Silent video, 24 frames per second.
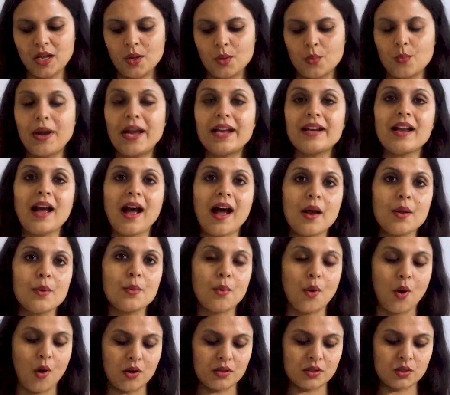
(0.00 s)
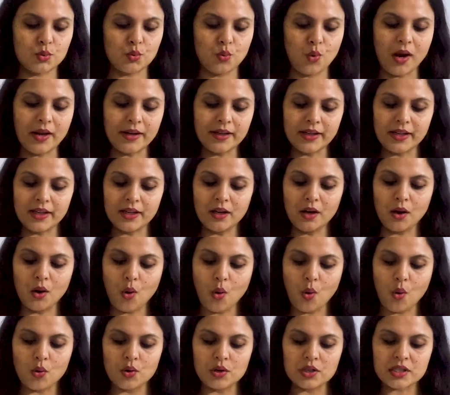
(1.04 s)
When I was 1 year
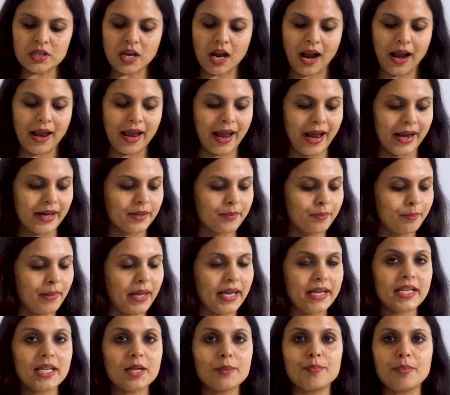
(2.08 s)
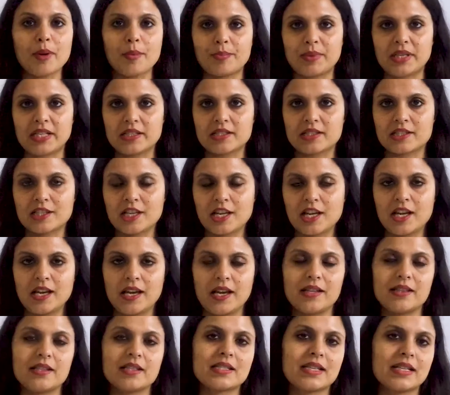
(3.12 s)
old, I had many puppies.
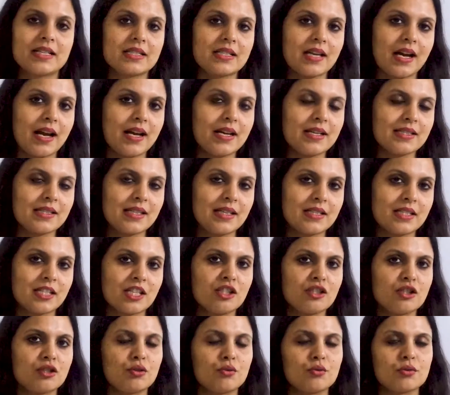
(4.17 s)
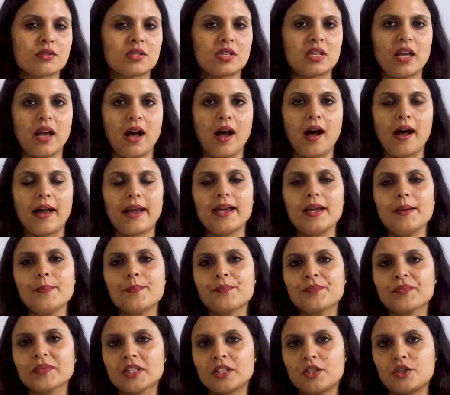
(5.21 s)
In this entire sentence, you see I
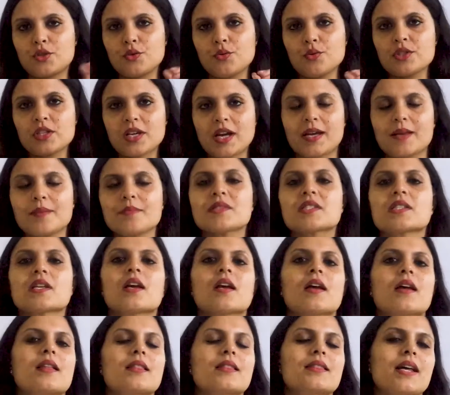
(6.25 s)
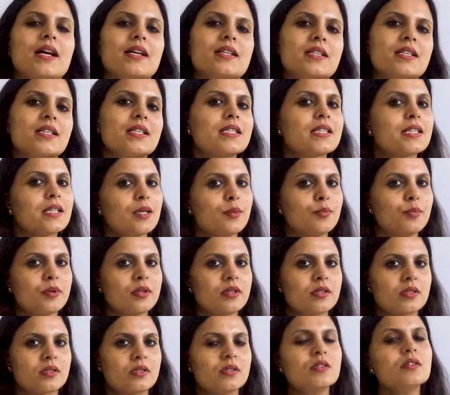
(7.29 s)
2 times. That is a
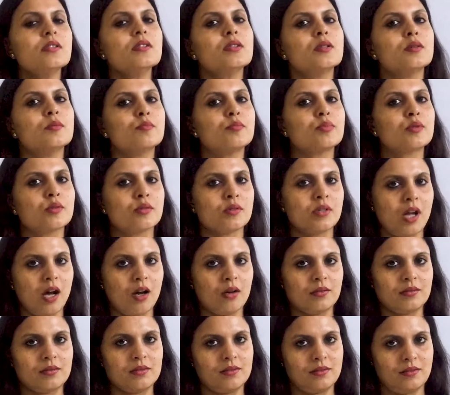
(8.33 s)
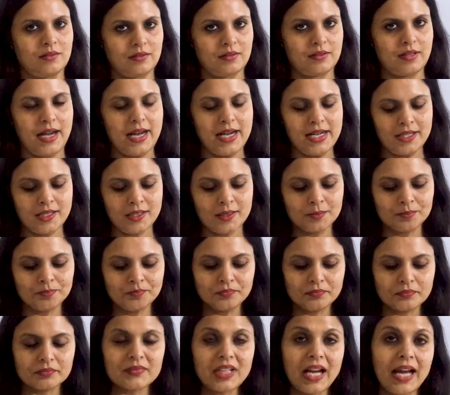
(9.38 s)
personal pronoun, right?
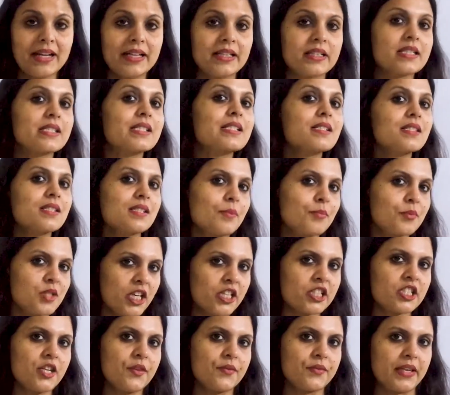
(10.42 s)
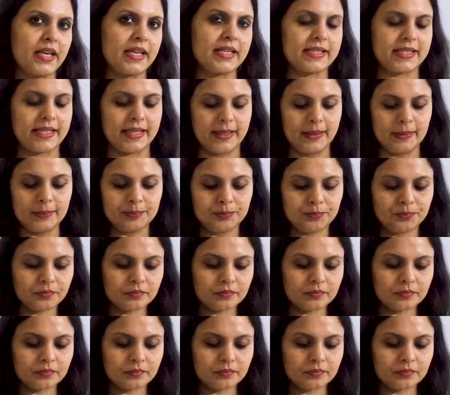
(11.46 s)
And it is a subjective case here.